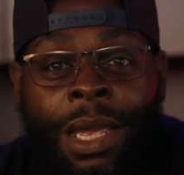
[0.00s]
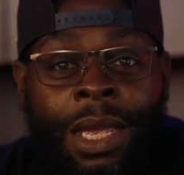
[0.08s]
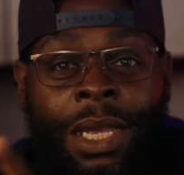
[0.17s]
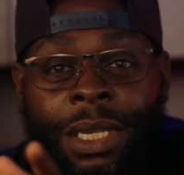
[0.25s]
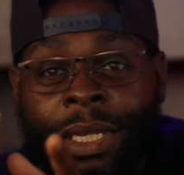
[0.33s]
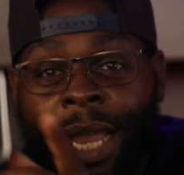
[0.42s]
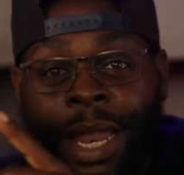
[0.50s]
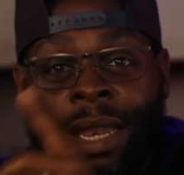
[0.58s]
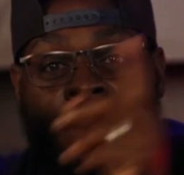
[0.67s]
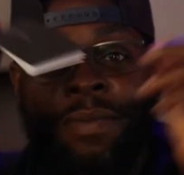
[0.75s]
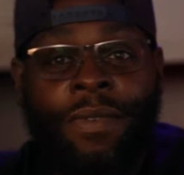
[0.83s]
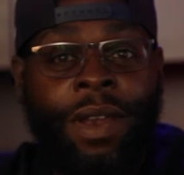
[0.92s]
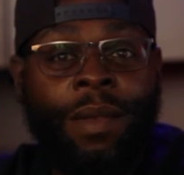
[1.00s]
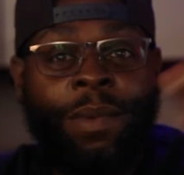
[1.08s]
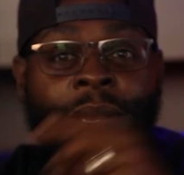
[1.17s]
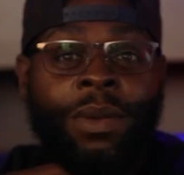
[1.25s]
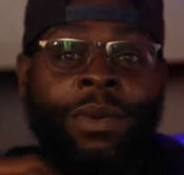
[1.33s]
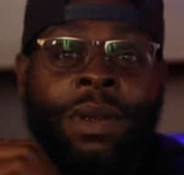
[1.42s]
It's not in the frame
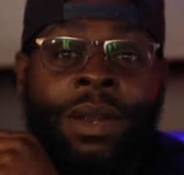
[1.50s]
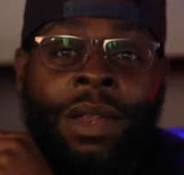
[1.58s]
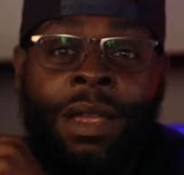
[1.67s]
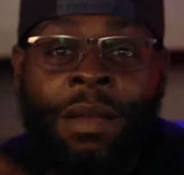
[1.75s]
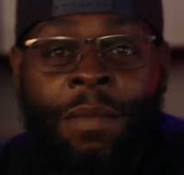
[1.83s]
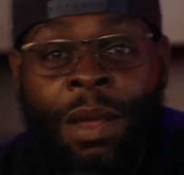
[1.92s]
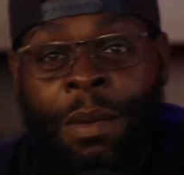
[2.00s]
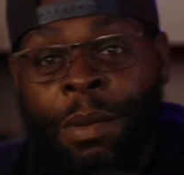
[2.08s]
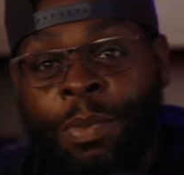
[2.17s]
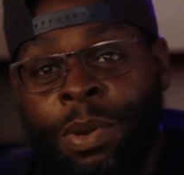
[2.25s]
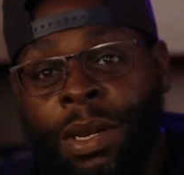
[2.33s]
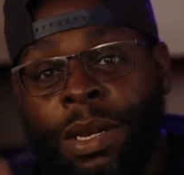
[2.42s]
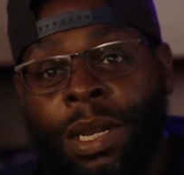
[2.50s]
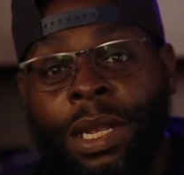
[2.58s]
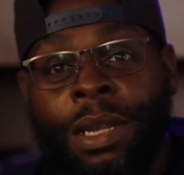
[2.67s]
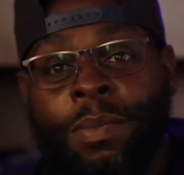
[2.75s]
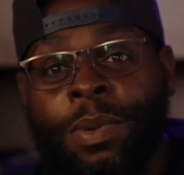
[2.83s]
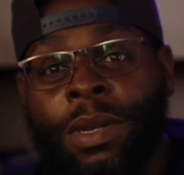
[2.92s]
anywhere, but I'm going to put a link
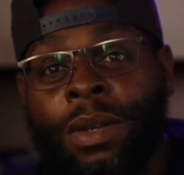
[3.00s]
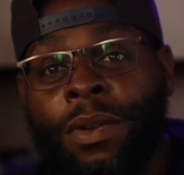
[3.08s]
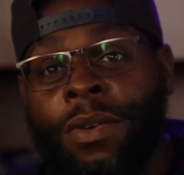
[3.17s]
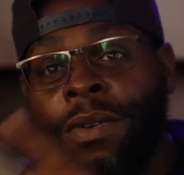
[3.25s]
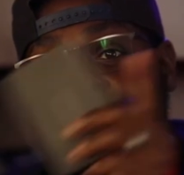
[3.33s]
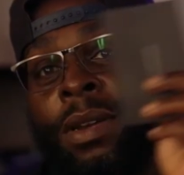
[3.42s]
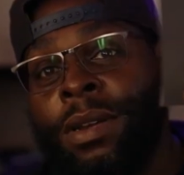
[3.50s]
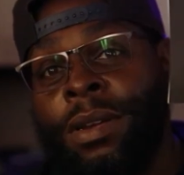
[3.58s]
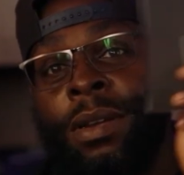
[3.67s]
up in the corner,